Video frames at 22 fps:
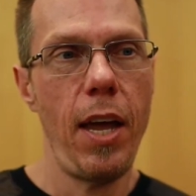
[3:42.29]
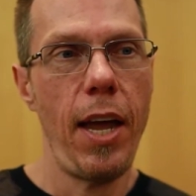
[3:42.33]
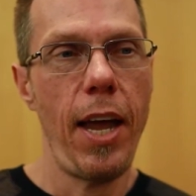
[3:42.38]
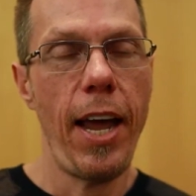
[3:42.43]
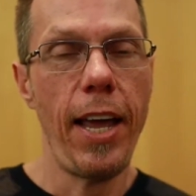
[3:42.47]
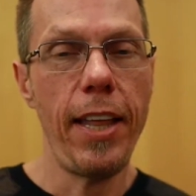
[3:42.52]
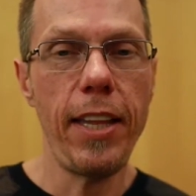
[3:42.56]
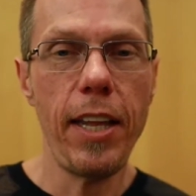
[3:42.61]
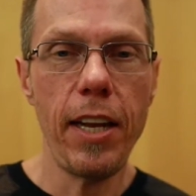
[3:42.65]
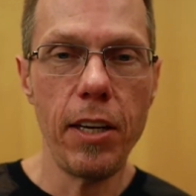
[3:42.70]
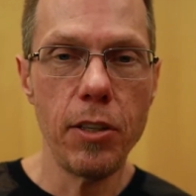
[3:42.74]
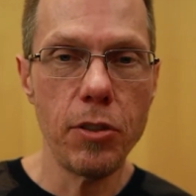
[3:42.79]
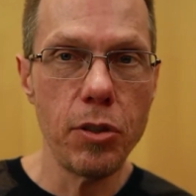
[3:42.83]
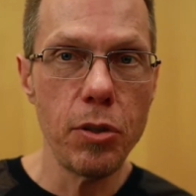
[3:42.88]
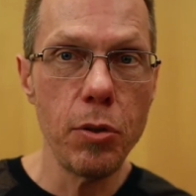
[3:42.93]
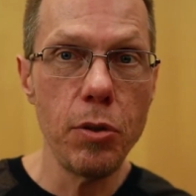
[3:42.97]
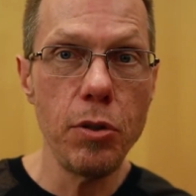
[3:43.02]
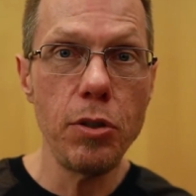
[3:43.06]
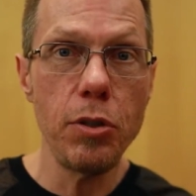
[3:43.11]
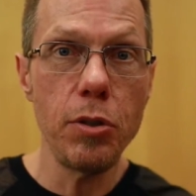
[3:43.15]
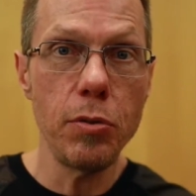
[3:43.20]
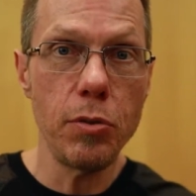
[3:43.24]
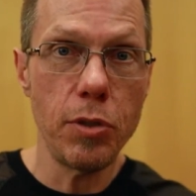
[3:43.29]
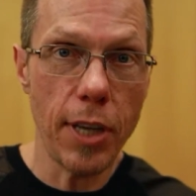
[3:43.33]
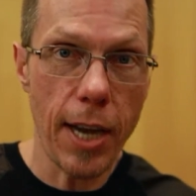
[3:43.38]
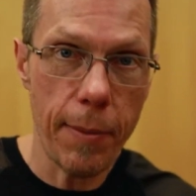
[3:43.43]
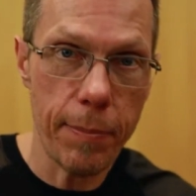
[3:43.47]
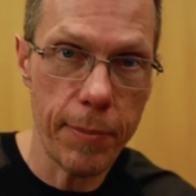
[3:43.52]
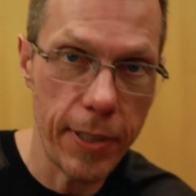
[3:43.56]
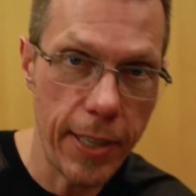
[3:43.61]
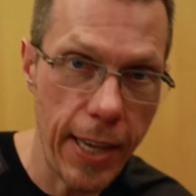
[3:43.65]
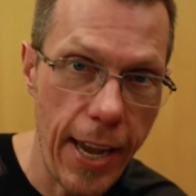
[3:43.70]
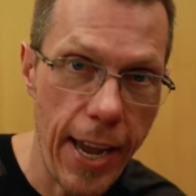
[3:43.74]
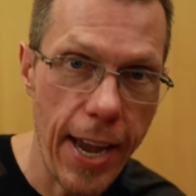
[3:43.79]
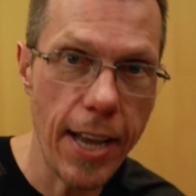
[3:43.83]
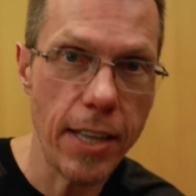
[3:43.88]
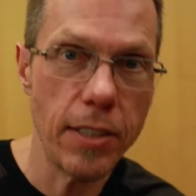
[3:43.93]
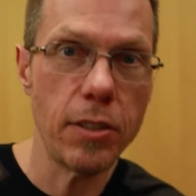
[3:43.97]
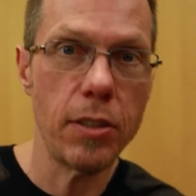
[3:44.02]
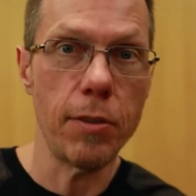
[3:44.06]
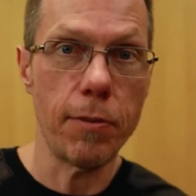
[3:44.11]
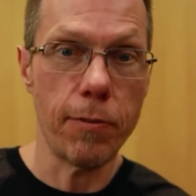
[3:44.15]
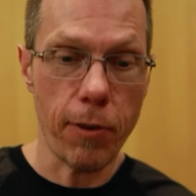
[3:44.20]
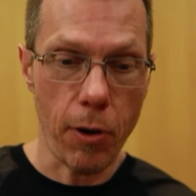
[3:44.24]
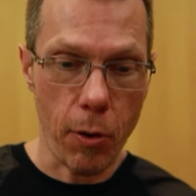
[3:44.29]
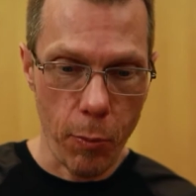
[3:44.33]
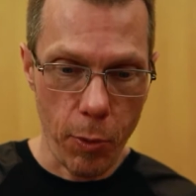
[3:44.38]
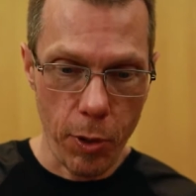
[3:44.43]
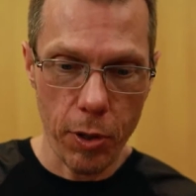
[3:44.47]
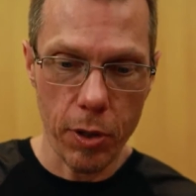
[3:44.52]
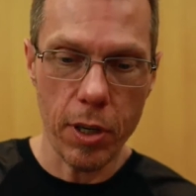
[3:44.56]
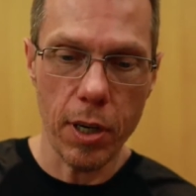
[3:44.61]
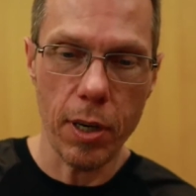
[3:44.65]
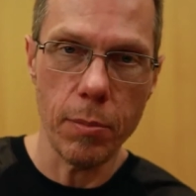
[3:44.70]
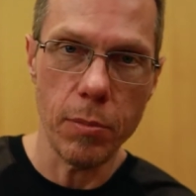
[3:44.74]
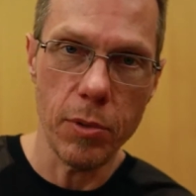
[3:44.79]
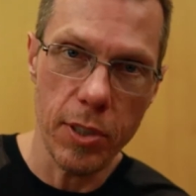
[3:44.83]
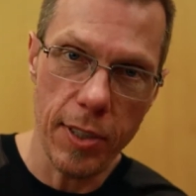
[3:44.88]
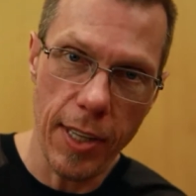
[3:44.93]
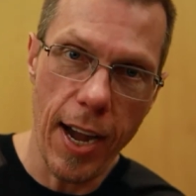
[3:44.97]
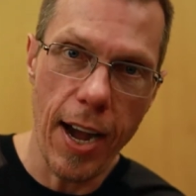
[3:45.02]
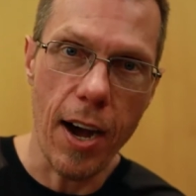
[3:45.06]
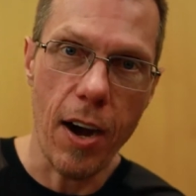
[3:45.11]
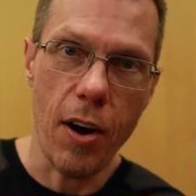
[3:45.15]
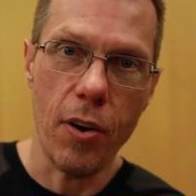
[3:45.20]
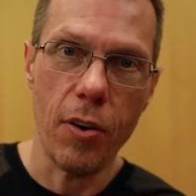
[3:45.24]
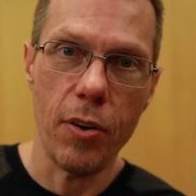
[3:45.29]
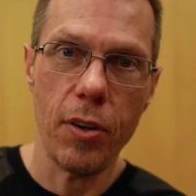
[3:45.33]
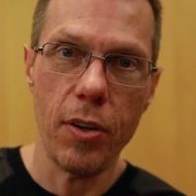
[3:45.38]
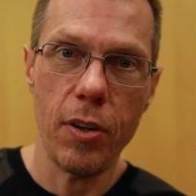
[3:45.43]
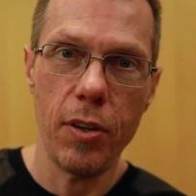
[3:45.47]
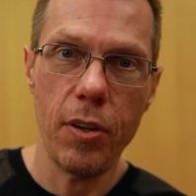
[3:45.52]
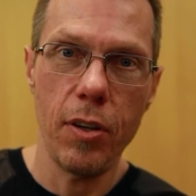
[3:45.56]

And then as soon as you chop the gas, the front wheel comes down.